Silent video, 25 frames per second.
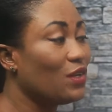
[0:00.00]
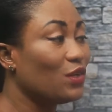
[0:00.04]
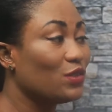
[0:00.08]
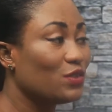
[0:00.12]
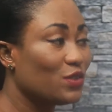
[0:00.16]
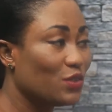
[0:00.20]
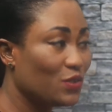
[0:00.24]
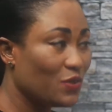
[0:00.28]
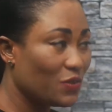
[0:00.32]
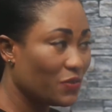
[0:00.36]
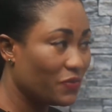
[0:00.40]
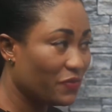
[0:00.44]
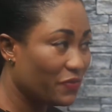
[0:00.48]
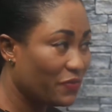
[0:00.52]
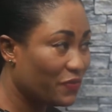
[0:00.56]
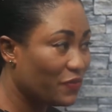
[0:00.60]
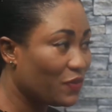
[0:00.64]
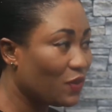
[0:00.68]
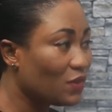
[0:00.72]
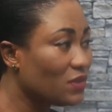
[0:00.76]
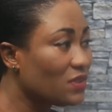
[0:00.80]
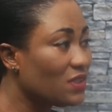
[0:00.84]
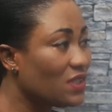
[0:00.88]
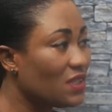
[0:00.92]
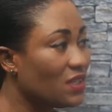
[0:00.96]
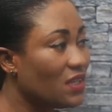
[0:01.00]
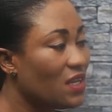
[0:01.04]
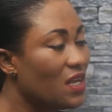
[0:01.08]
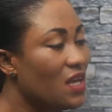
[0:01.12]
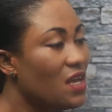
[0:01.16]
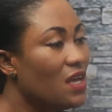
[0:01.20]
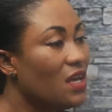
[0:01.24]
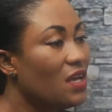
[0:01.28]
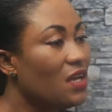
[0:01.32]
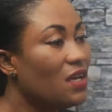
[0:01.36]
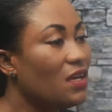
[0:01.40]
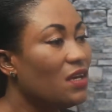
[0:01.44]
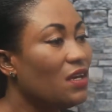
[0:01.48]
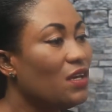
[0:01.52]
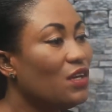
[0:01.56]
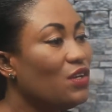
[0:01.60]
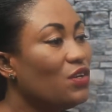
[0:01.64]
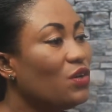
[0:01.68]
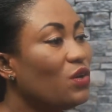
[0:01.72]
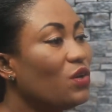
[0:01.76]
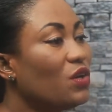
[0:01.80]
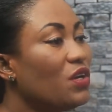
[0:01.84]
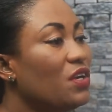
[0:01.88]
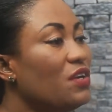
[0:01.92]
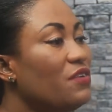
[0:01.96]
also. Funding. You
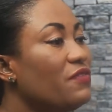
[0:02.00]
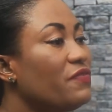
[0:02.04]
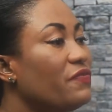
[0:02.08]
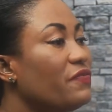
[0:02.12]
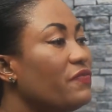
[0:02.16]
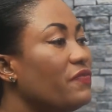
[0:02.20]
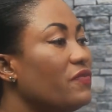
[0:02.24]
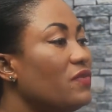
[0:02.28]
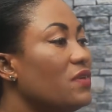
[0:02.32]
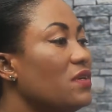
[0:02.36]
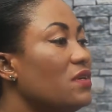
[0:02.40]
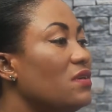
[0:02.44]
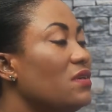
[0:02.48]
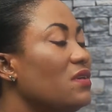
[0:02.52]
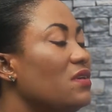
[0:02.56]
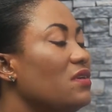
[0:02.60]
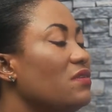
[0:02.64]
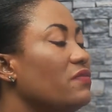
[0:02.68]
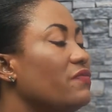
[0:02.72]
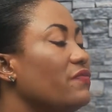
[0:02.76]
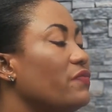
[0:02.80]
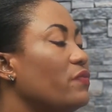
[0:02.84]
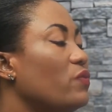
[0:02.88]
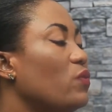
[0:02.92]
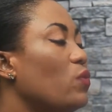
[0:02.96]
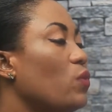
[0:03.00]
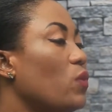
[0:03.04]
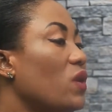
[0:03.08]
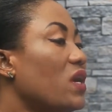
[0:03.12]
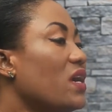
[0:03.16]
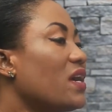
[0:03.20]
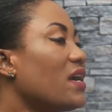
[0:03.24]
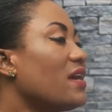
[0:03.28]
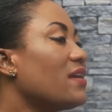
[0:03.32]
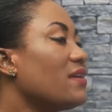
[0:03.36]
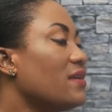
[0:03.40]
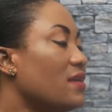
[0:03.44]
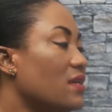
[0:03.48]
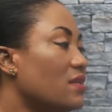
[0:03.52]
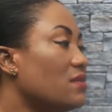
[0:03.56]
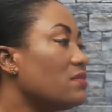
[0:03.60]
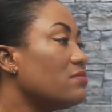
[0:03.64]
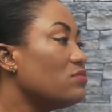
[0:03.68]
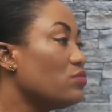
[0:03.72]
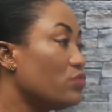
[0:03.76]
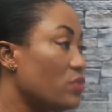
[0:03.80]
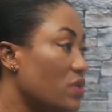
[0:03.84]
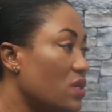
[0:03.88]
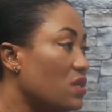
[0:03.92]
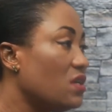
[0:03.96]
know, if we can get
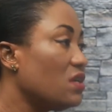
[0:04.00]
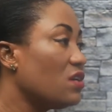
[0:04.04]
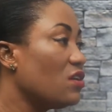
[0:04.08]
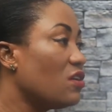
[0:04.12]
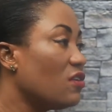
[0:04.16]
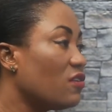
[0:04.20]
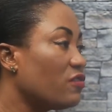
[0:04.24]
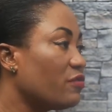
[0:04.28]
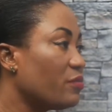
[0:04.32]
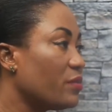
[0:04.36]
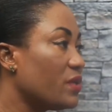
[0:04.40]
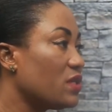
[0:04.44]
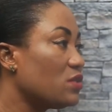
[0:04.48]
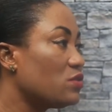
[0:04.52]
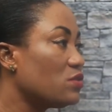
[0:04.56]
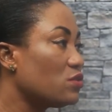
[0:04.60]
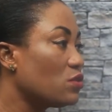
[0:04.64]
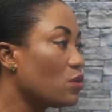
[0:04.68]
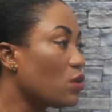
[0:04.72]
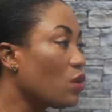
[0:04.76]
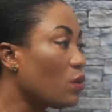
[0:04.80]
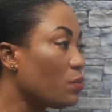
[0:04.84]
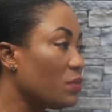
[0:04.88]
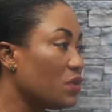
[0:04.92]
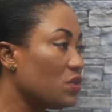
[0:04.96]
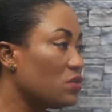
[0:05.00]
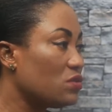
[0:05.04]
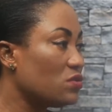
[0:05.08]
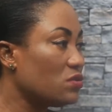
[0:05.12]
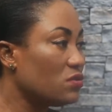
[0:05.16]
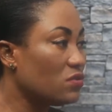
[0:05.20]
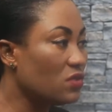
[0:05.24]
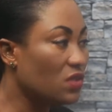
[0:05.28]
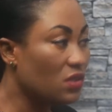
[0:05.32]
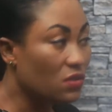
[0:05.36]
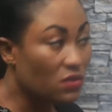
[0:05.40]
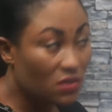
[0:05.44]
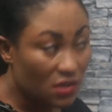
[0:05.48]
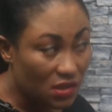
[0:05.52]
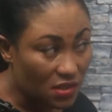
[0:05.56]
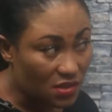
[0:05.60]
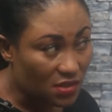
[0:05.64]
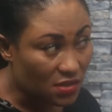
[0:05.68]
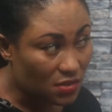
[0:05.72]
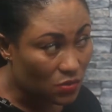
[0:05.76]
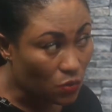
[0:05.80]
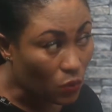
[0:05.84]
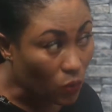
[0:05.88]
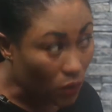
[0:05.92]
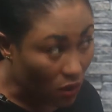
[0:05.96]
really government to come into
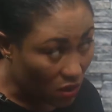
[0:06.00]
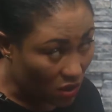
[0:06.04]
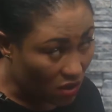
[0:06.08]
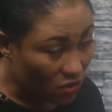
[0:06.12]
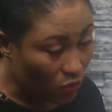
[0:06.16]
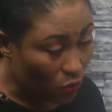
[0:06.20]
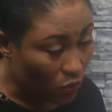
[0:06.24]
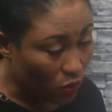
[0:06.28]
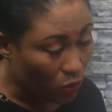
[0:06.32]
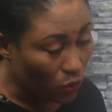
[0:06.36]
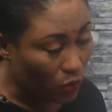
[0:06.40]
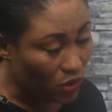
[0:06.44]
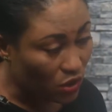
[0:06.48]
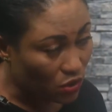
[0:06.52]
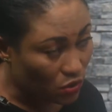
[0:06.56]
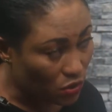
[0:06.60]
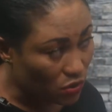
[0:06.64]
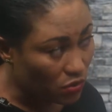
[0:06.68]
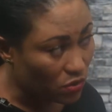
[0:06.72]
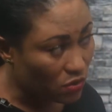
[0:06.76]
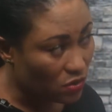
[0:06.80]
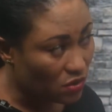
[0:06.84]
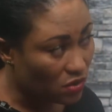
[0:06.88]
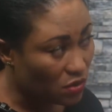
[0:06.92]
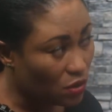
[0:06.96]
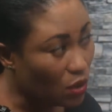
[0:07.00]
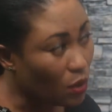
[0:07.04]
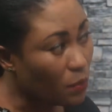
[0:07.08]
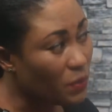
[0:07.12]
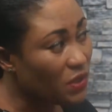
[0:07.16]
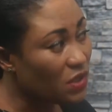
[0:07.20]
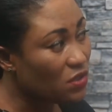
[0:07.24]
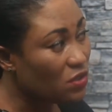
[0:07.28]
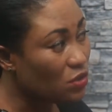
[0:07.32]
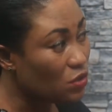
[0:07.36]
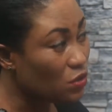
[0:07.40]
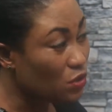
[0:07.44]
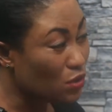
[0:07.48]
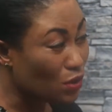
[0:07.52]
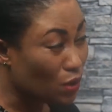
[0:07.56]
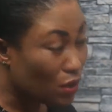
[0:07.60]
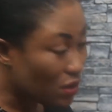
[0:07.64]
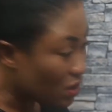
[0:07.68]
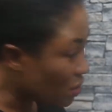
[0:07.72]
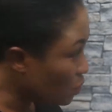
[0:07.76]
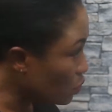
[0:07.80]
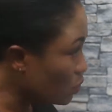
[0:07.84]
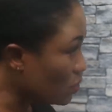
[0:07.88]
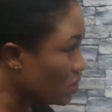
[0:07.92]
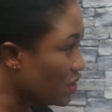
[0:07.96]
this work, what we do, come into
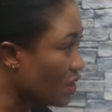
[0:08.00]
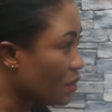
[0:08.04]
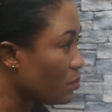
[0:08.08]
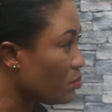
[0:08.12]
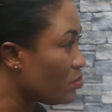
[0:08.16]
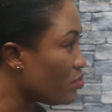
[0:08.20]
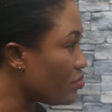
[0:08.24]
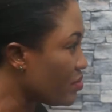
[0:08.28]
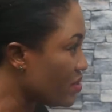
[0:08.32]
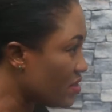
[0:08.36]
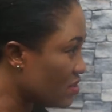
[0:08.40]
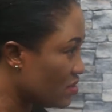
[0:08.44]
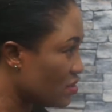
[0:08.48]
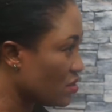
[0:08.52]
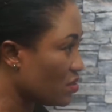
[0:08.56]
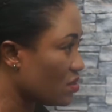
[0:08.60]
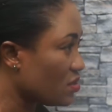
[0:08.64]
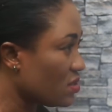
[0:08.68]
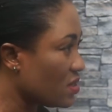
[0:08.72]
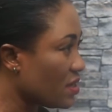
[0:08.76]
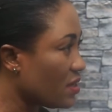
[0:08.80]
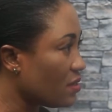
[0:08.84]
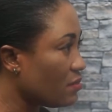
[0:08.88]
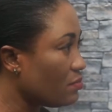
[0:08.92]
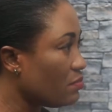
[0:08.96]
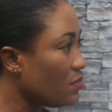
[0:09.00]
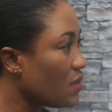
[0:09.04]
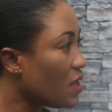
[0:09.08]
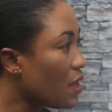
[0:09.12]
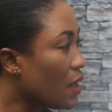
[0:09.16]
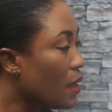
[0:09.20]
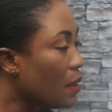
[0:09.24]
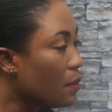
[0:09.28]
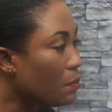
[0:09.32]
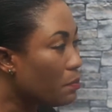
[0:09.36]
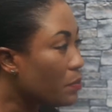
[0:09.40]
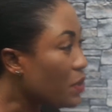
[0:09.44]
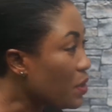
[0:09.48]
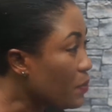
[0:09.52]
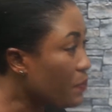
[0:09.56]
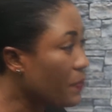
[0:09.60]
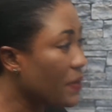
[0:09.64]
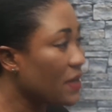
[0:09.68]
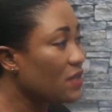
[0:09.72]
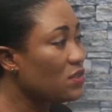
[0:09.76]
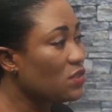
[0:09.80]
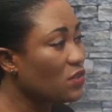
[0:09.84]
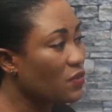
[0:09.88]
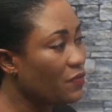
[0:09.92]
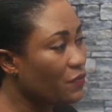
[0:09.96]
Nollywood, embrace us and be
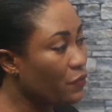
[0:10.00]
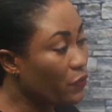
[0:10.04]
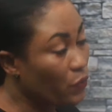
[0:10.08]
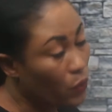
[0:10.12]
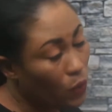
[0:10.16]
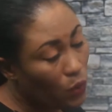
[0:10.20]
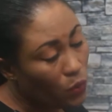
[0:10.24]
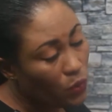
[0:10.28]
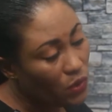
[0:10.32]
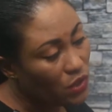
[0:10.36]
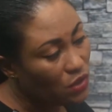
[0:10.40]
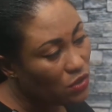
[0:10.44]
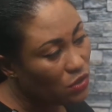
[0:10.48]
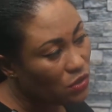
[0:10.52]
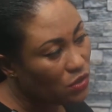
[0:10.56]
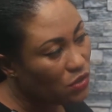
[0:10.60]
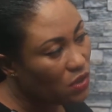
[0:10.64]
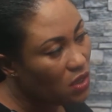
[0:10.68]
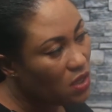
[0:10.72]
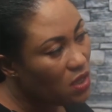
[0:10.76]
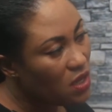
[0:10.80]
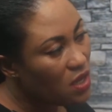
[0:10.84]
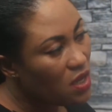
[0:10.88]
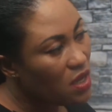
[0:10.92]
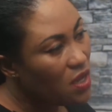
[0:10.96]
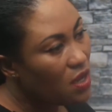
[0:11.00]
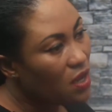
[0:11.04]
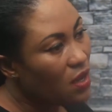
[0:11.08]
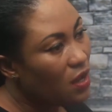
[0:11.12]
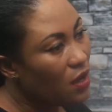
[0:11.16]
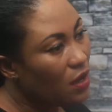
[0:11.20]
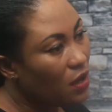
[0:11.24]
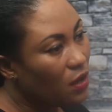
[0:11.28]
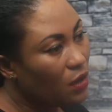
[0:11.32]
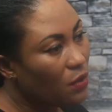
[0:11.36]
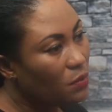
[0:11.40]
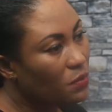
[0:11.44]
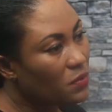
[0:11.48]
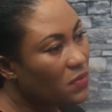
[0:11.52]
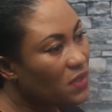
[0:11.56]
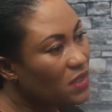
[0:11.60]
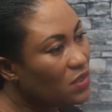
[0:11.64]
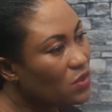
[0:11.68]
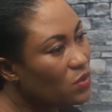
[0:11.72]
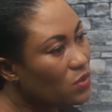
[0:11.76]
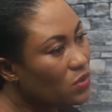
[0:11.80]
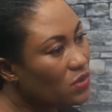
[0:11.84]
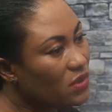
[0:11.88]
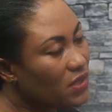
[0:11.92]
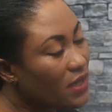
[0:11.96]
part of what we do,
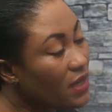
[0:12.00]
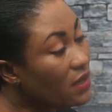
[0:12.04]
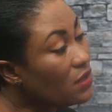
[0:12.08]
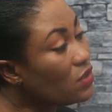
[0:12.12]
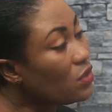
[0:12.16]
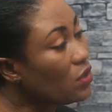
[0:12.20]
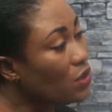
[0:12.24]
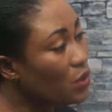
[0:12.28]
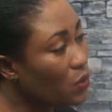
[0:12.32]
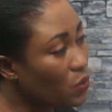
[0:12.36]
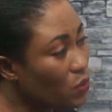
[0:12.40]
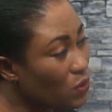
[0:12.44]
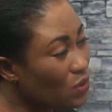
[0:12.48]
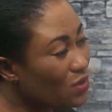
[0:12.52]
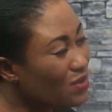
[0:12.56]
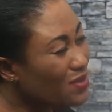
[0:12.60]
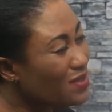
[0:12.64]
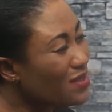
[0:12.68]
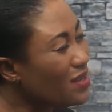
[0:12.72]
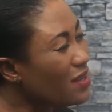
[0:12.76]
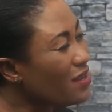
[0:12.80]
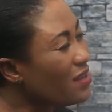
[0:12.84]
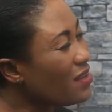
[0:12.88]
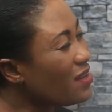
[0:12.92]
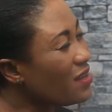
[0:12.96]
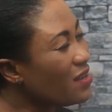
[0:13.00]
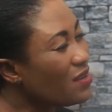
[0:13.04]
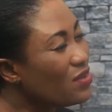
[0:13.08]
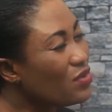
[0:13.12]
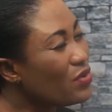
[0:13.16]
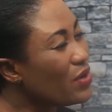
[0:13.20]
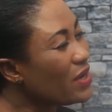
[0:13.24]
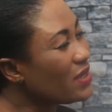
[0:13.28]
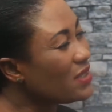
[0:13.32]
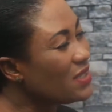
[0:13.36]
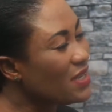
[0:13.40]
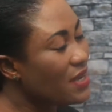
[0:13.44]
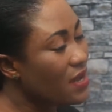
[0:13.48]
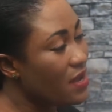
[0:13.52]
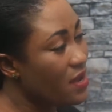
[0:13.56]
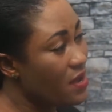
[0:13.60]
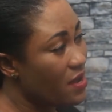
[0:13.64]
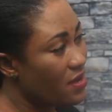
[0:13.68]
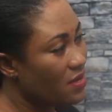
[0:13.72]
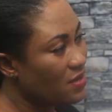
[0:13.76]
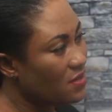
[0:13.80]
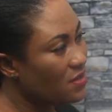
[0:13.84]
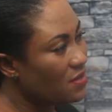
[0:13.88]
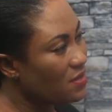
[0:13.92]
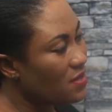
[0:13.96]
it will take Nollywood to a greater
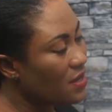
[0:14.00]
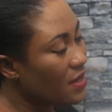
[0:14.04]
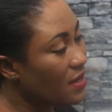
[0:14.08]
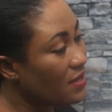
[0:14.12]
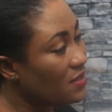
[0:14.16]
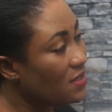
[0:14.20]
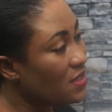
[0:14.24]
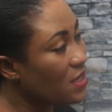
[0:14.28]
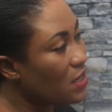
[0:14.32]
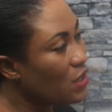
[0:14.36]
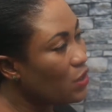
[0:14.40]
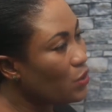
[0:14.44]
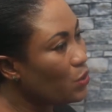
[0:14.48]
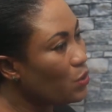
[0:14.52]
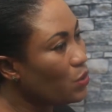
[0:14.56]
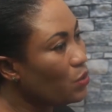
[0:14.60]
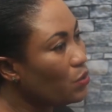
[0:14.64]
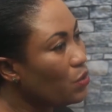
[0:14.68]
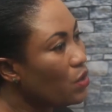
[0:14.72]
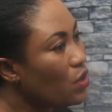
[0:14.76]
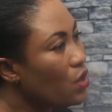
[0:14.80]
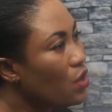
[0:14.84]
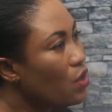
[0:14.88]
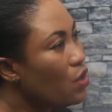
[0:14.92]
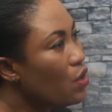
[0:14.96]
height. I tell you,